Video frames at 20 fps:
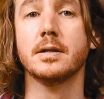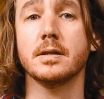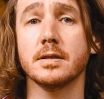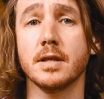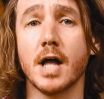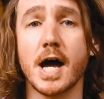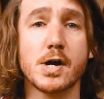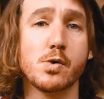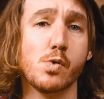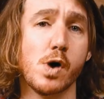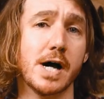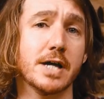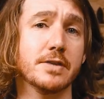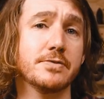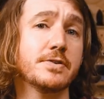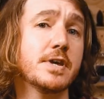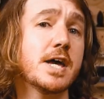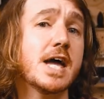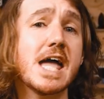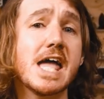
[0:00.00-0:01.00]

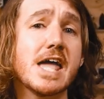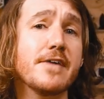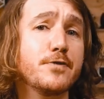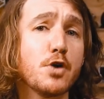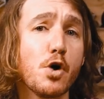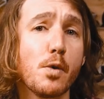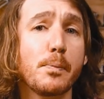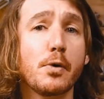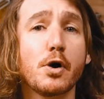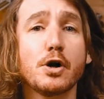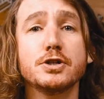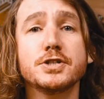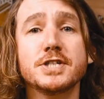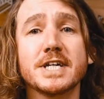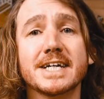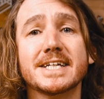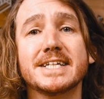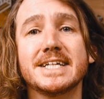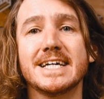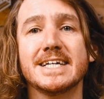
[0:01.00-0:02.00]
Likewise, if your
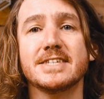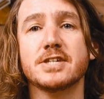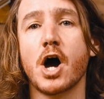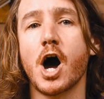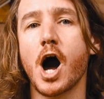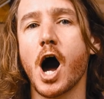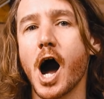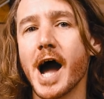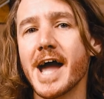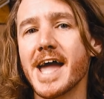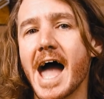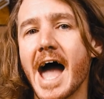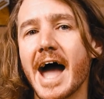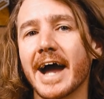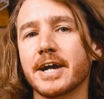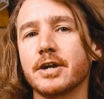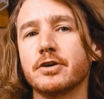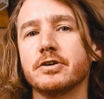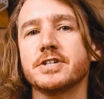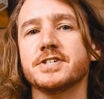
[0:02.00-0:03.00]
project needs high
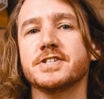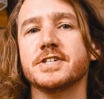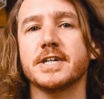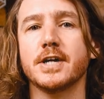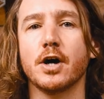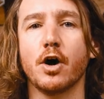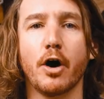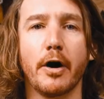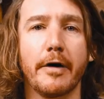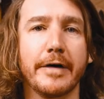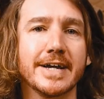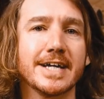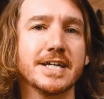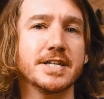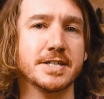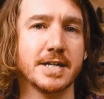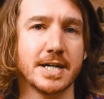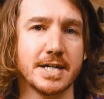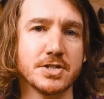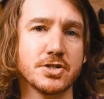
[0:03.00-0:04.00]
accuracy
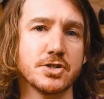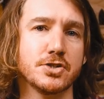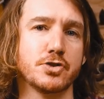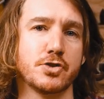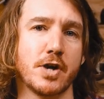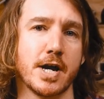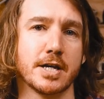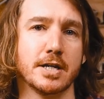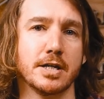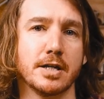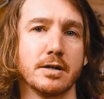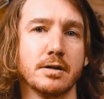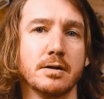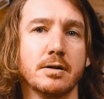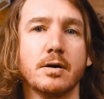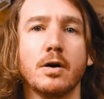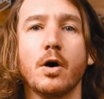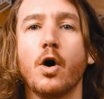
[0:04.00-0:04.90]
orientation tracking,